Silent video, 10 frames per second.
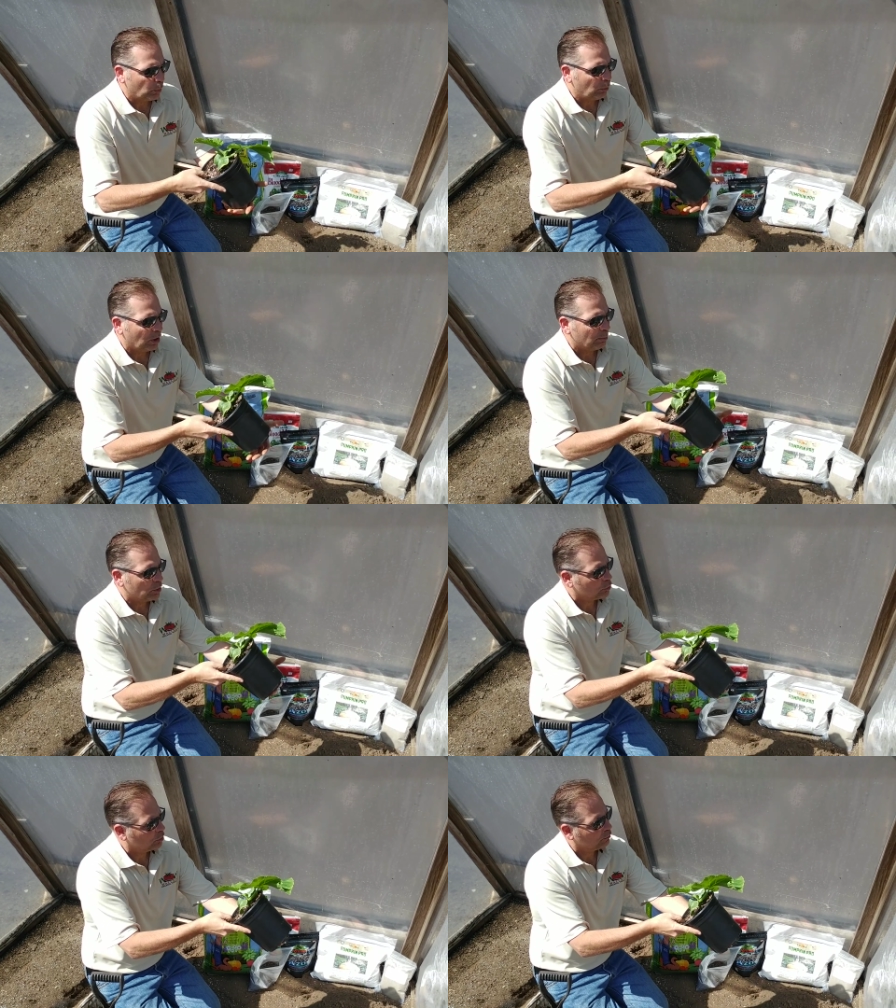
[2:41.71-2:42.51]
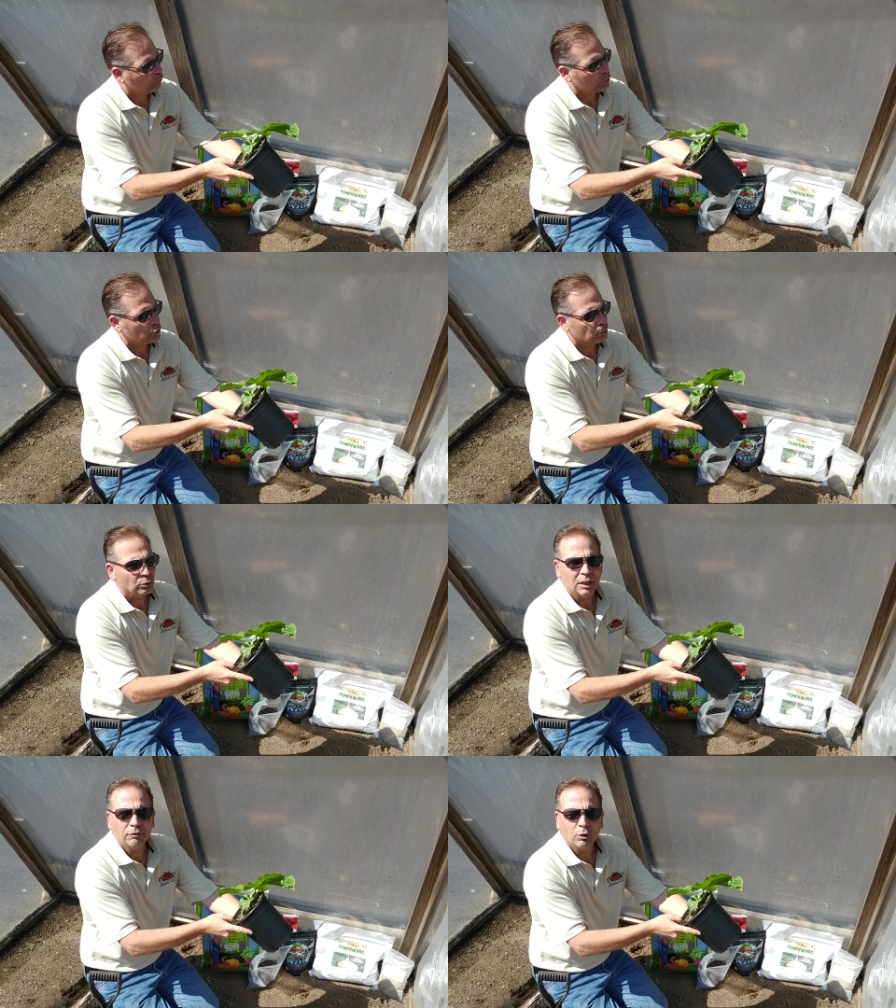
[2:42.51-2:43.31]
So we want to make sure the first
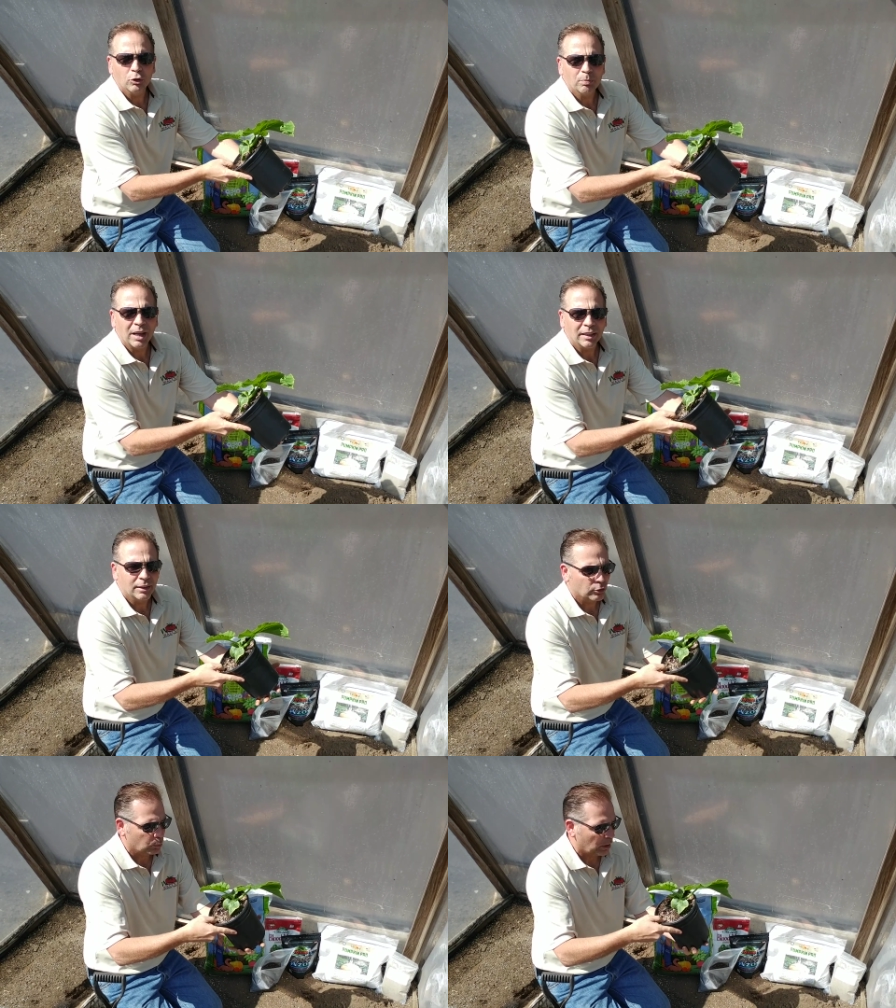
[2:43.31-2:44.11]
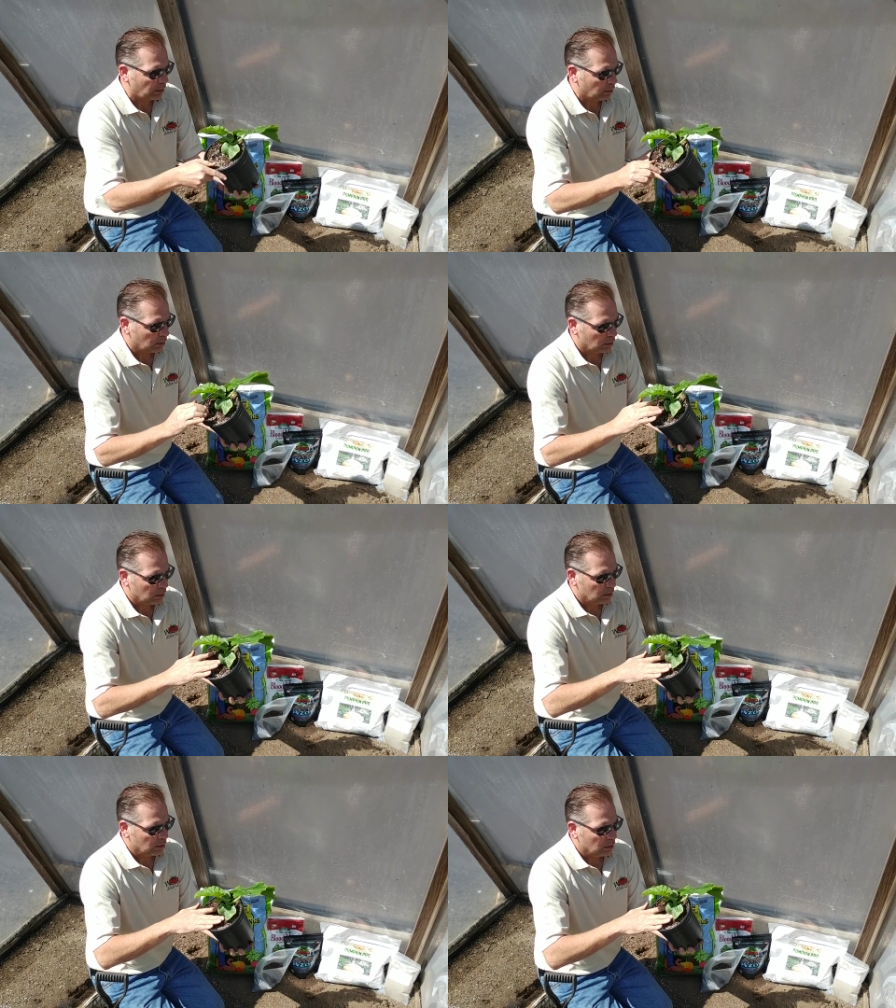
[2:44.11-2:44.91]
true leaf goes back this way.
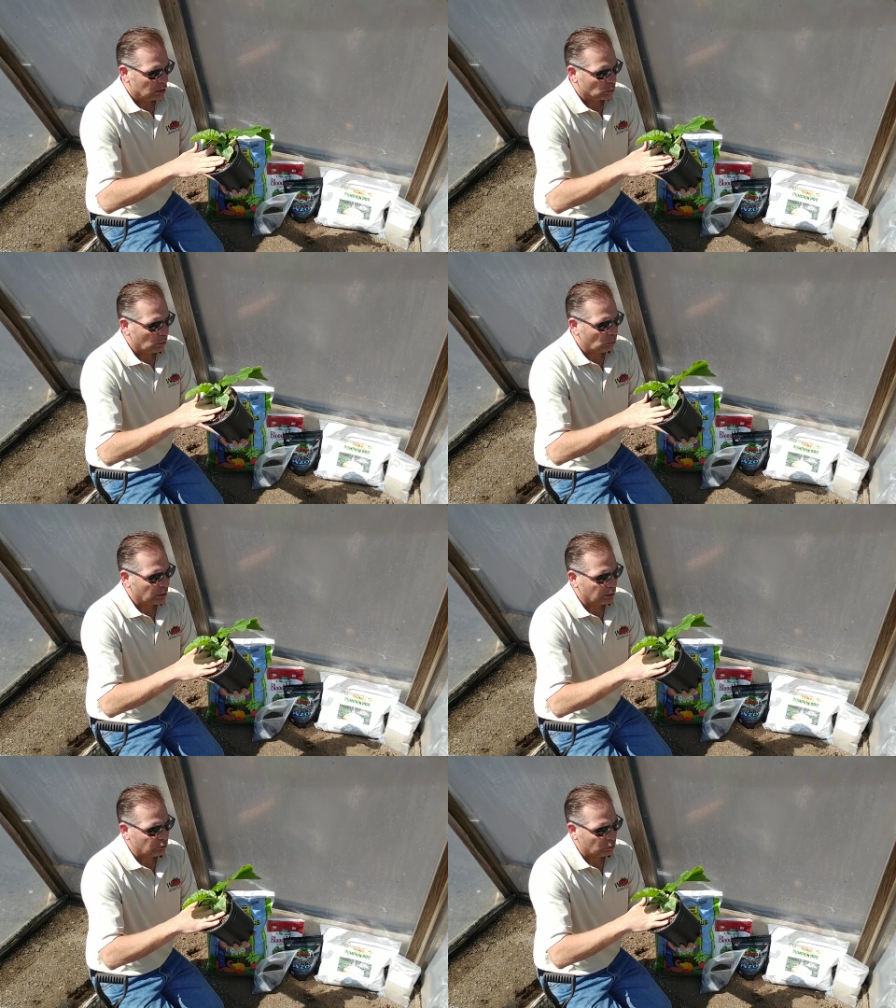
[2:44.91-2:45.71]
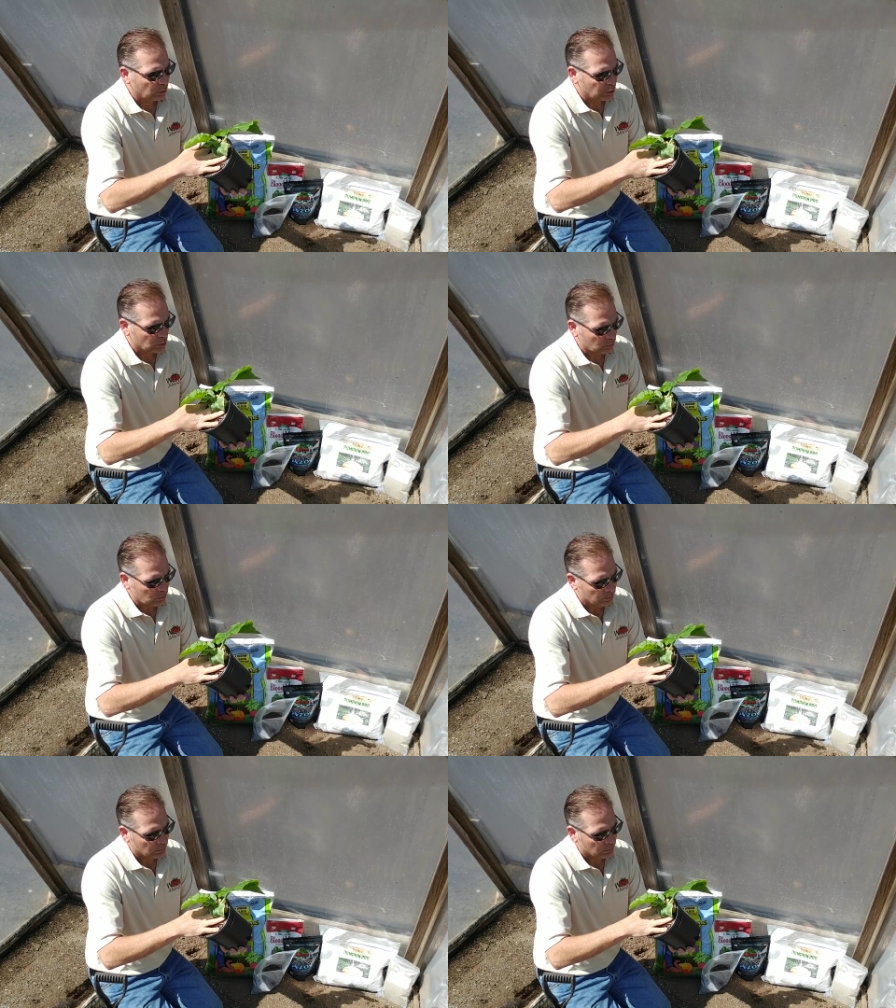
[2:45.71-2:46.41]
What we're going to do is